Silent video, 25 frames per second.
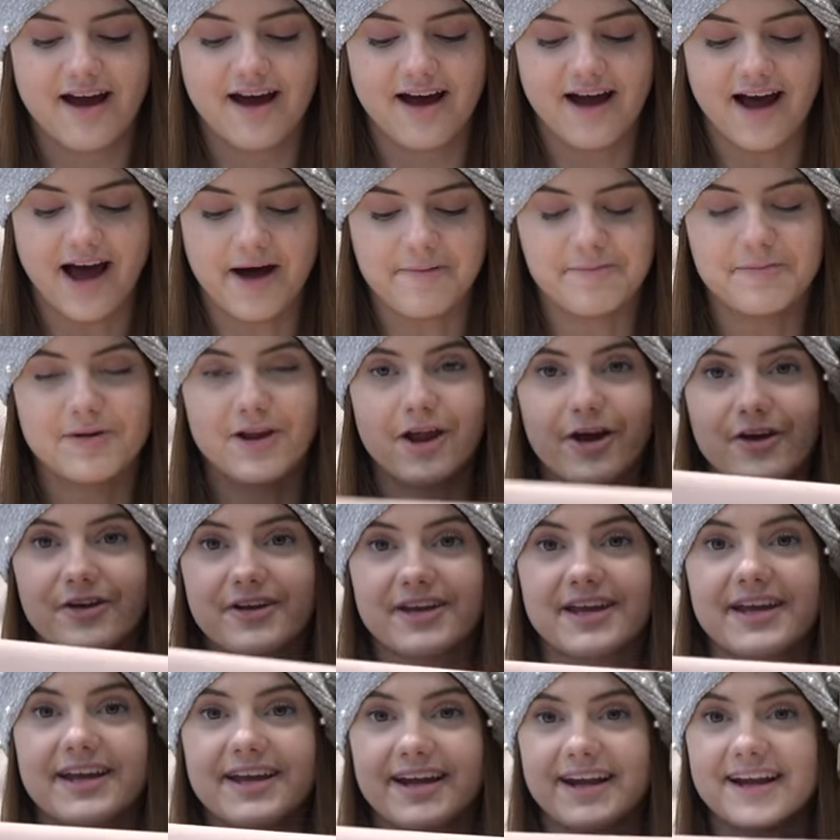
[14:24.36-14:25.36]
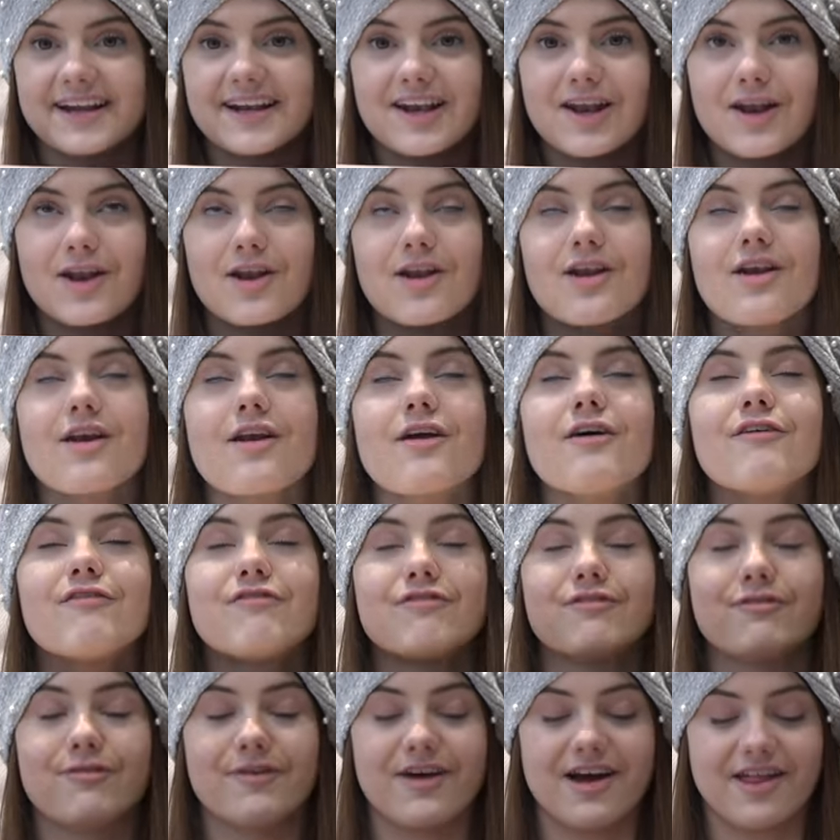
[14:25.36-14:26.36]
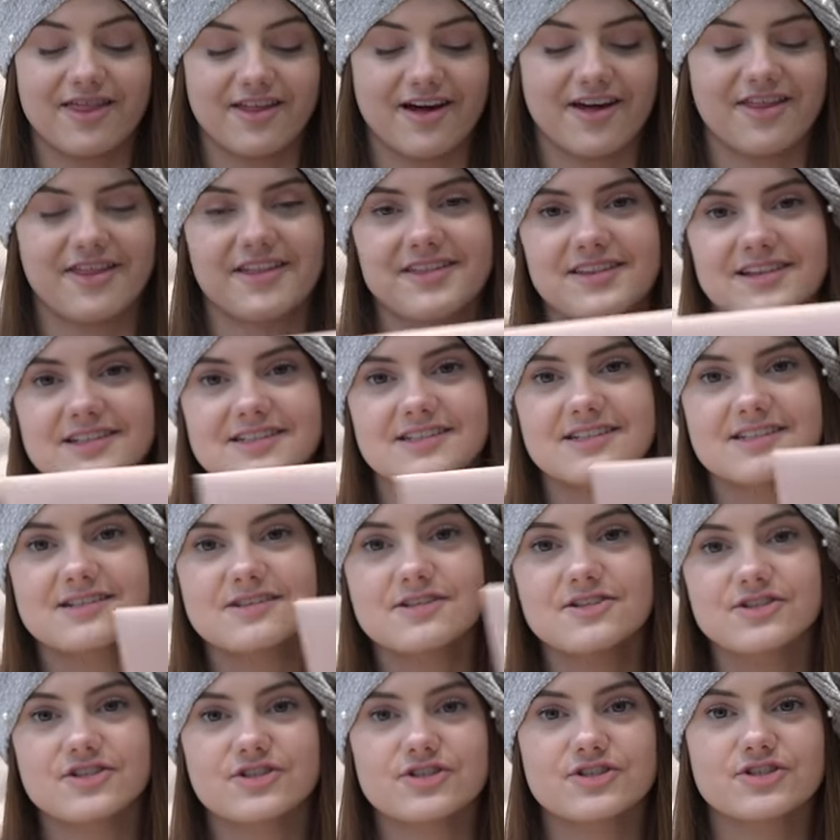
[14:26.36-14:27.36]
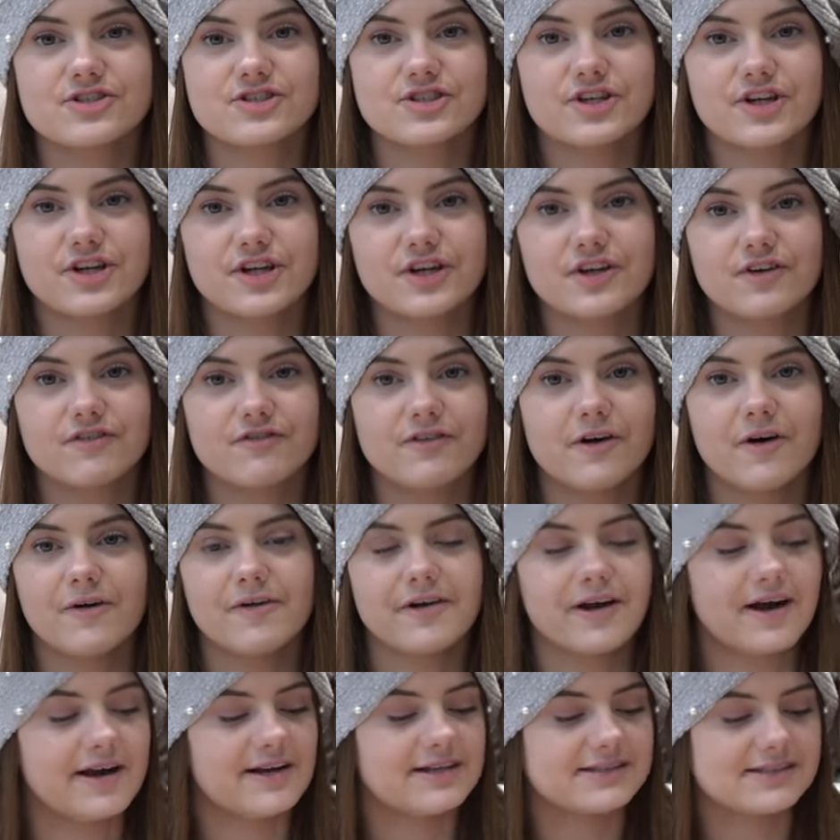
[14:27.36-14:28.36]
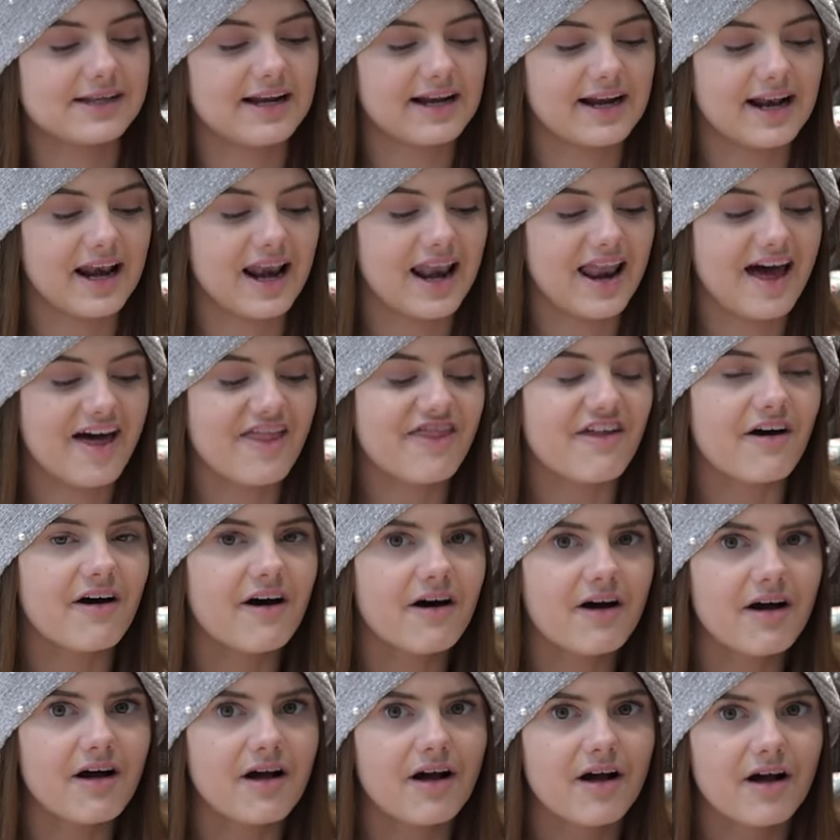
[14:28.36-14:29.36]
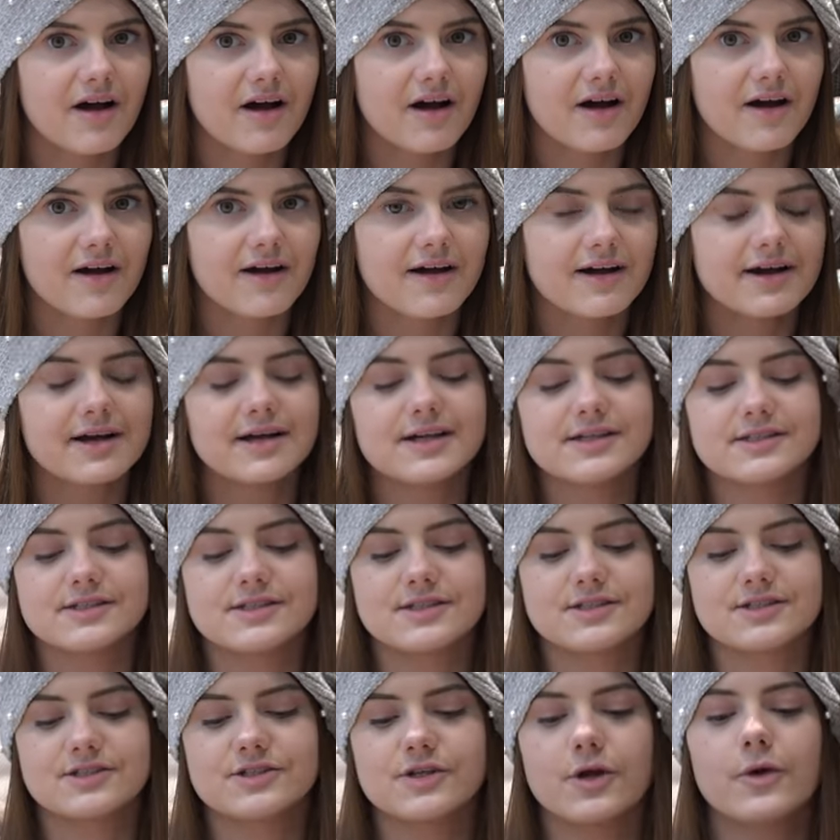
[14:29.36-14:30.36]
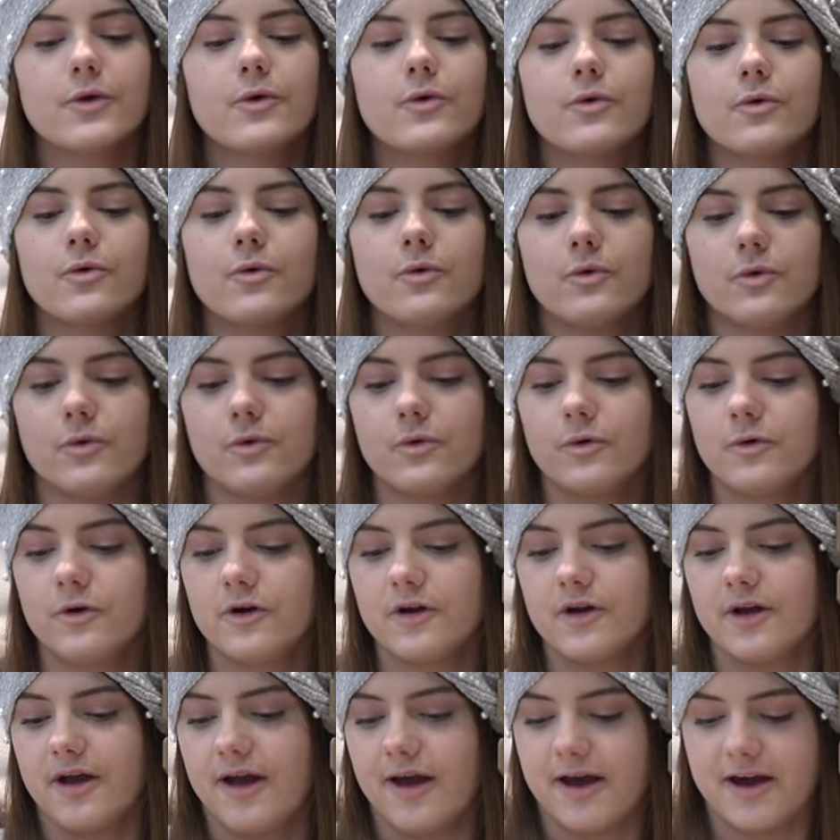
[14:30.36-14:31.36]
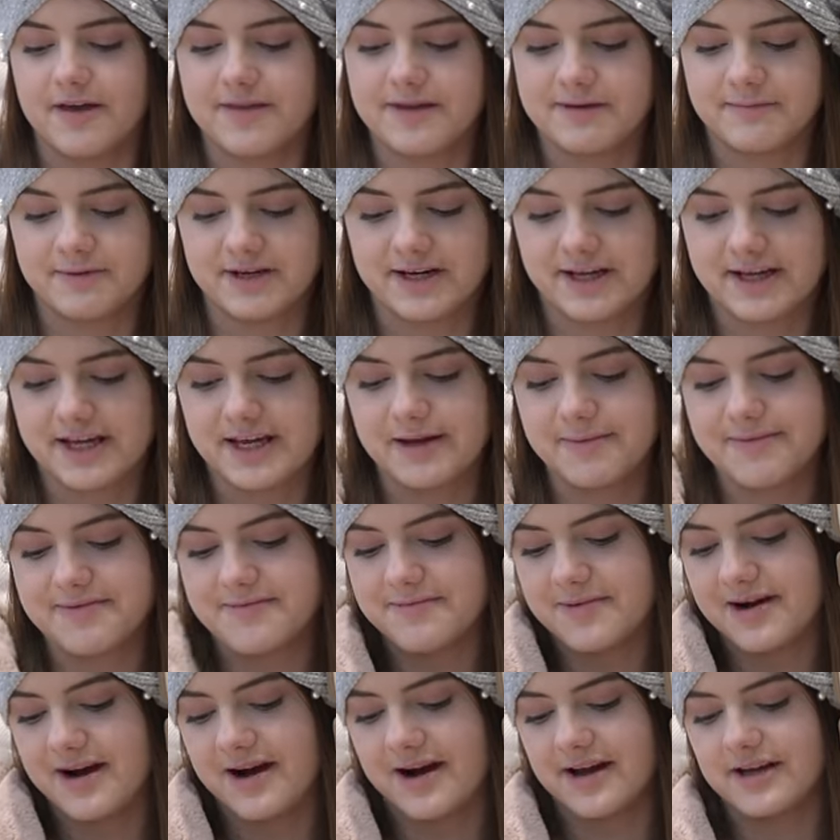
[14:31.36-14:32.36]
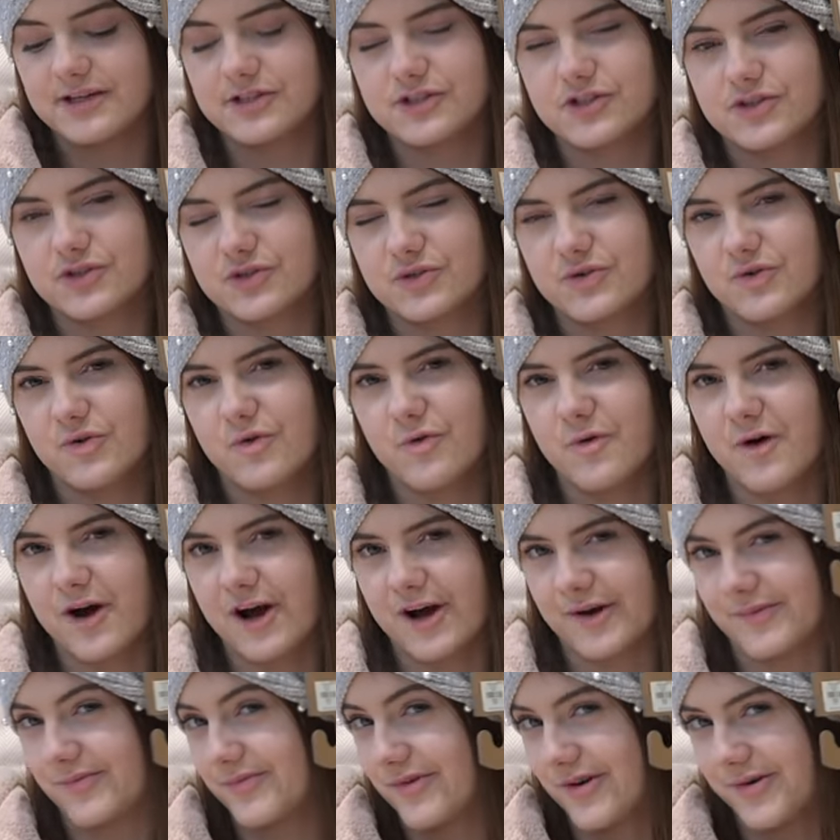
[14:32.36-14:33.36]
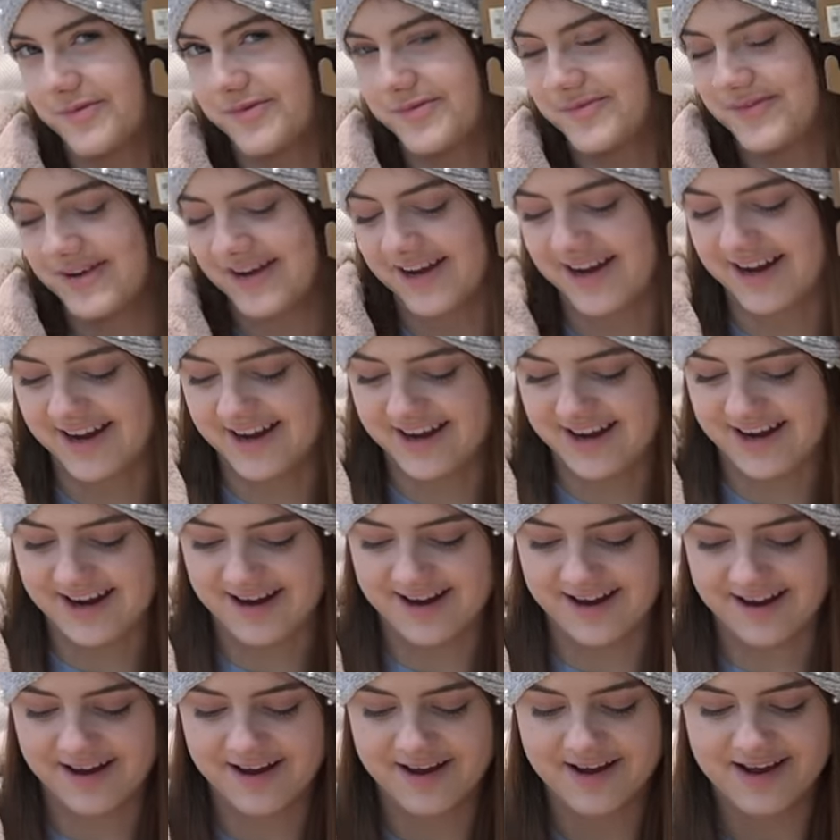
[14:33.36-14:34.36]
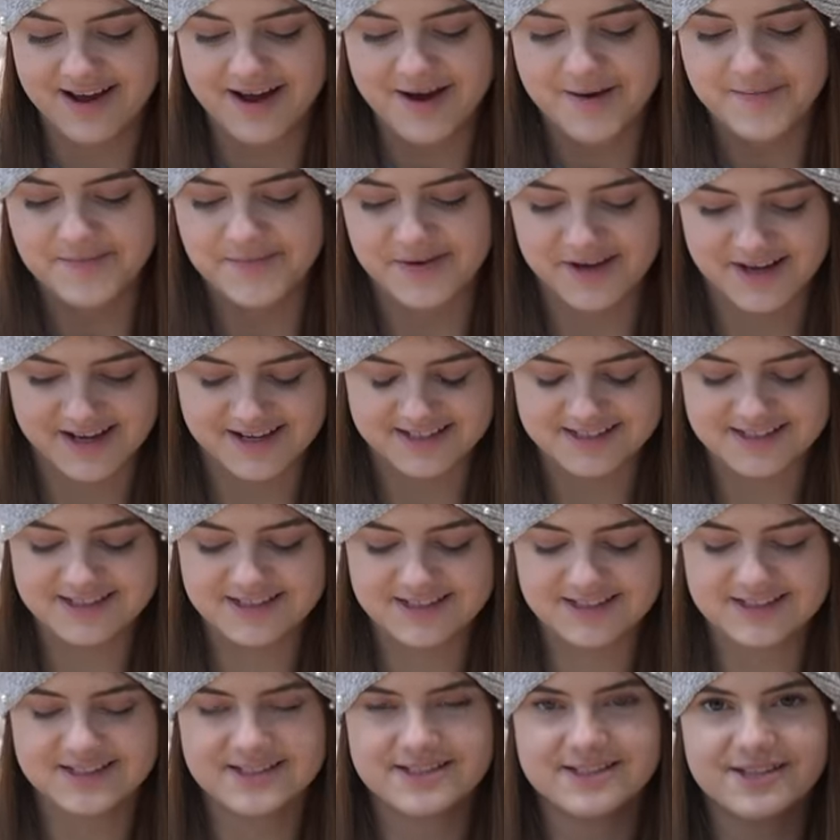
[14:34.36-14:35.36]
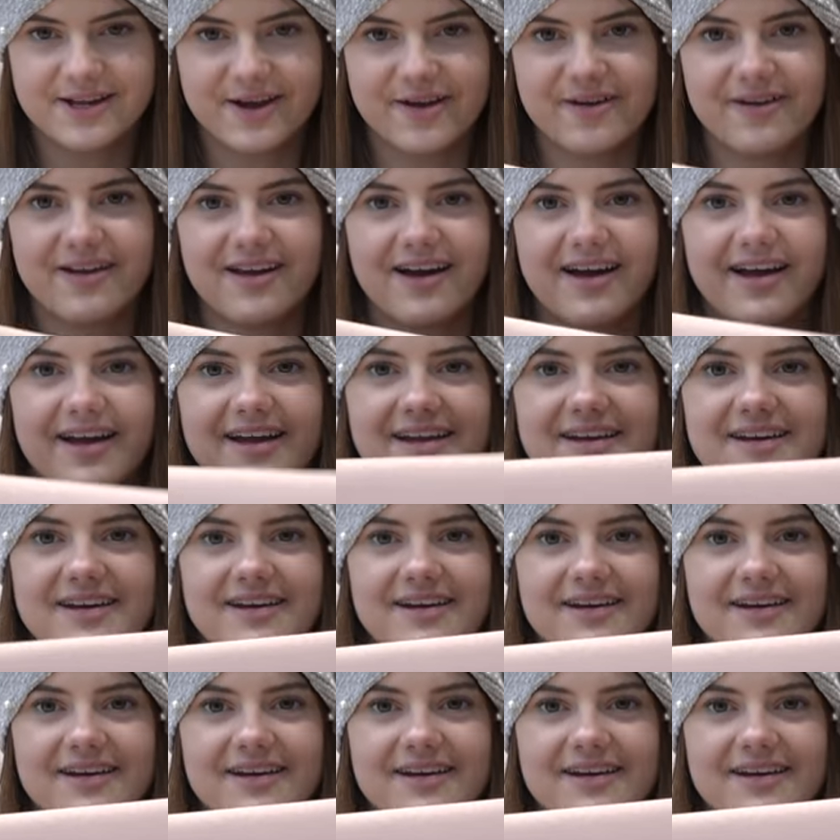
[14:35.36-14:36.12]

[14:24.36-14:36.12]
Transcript: am low-key in love with. I think this is such a cute folder, and it's like leather. So cool, and I'm gonna keep my schoolwork probably in there. But it's just so like